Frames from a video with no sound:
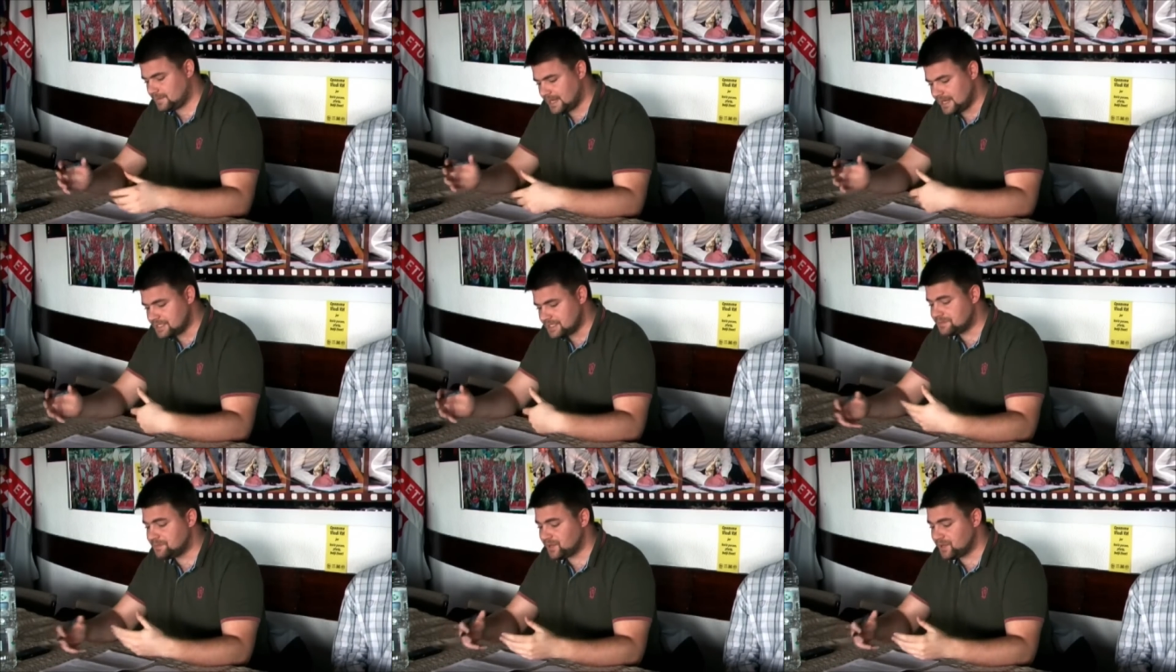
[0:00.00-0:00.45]

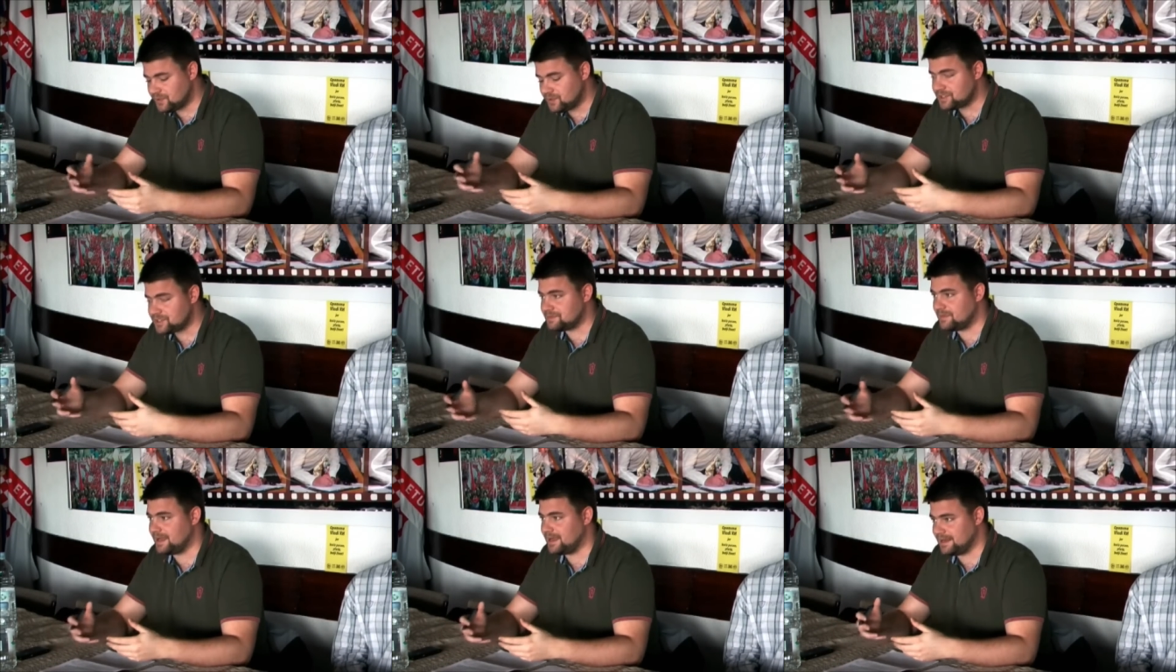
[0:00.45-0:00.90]
is
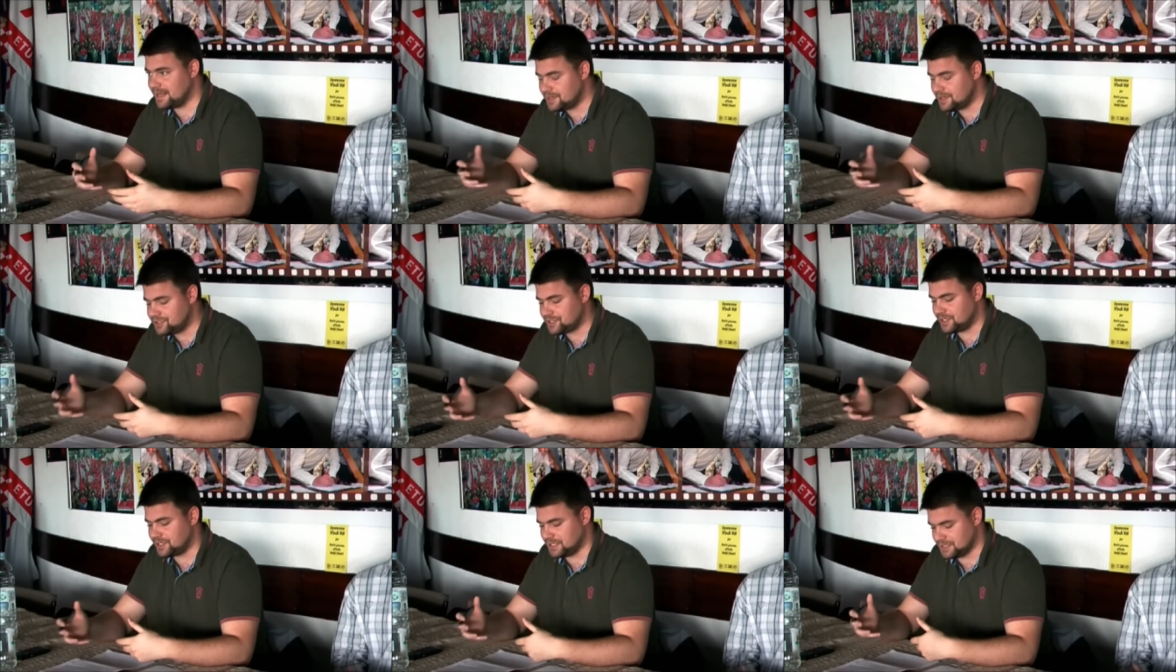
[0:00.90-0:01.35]
produced by
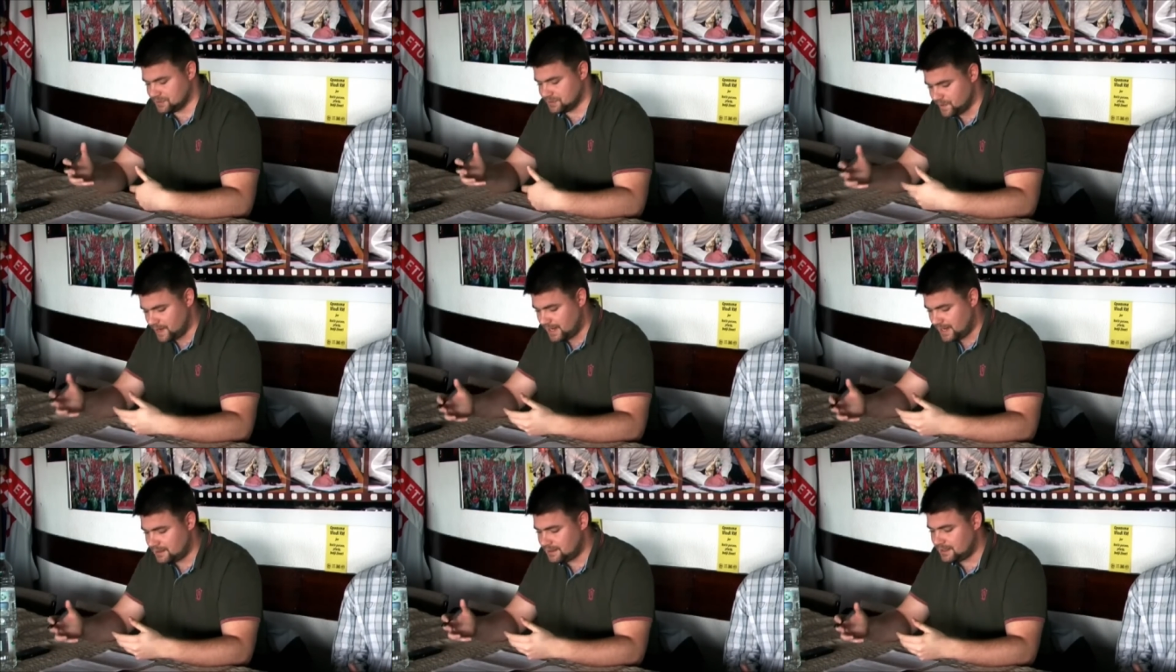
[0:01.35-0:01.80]
nature as
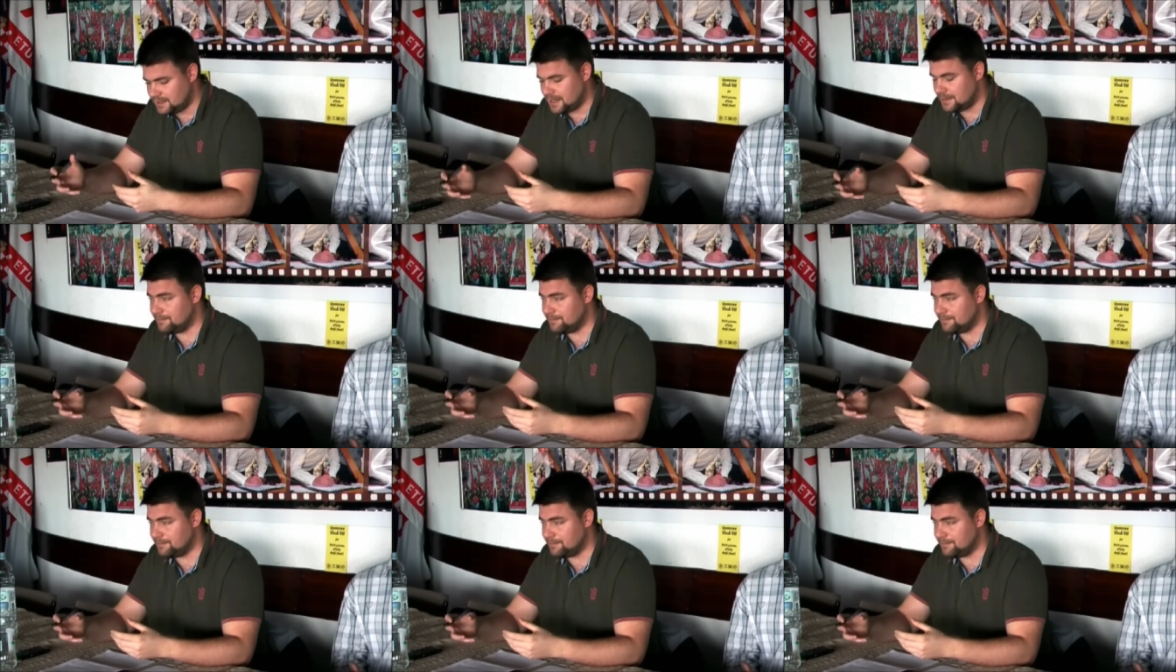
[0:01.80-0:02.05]
well,